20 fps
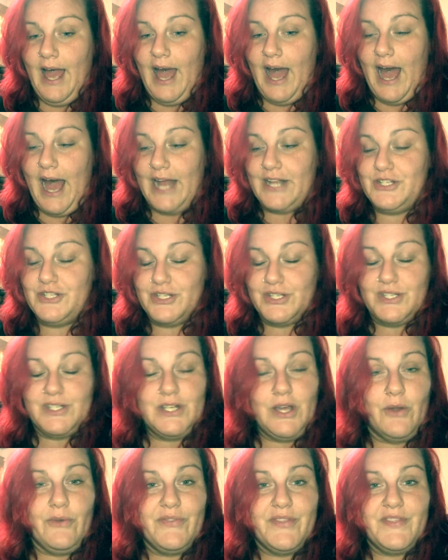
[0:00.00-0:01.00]
I just
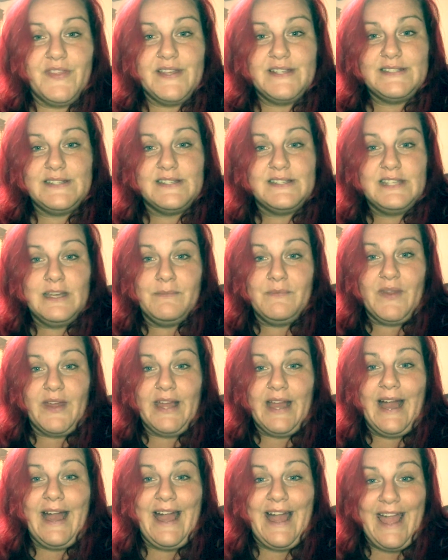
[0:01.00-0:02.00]
know this is something
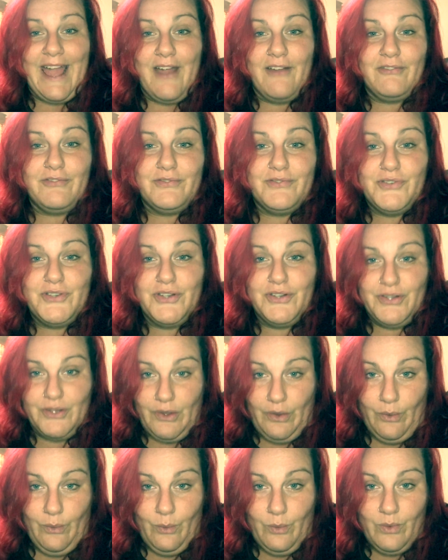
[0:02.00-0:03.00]
I have to
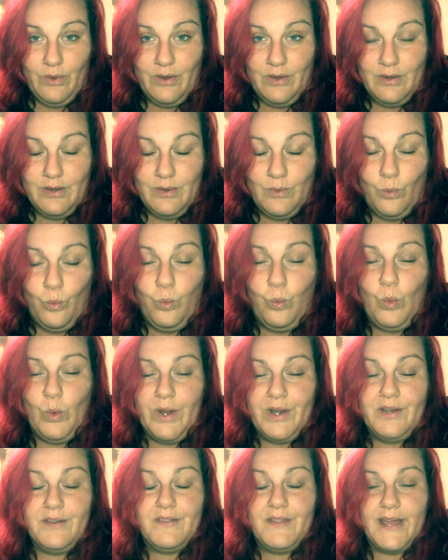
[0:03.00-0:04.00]
do.
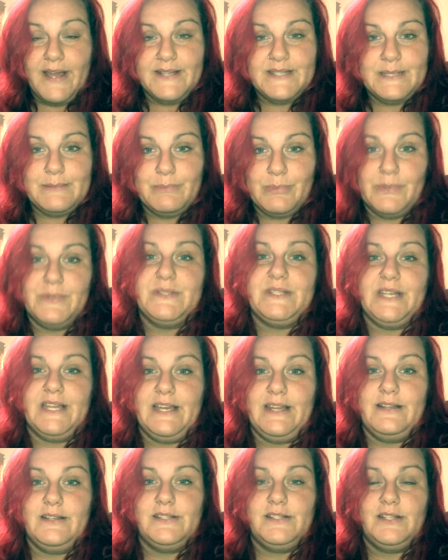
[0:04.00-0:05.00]

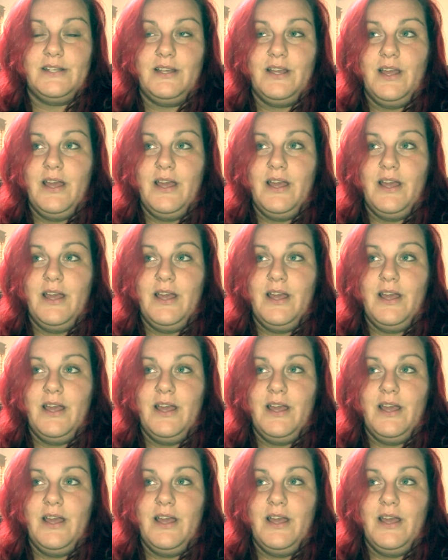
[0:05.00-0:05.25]
1,000%.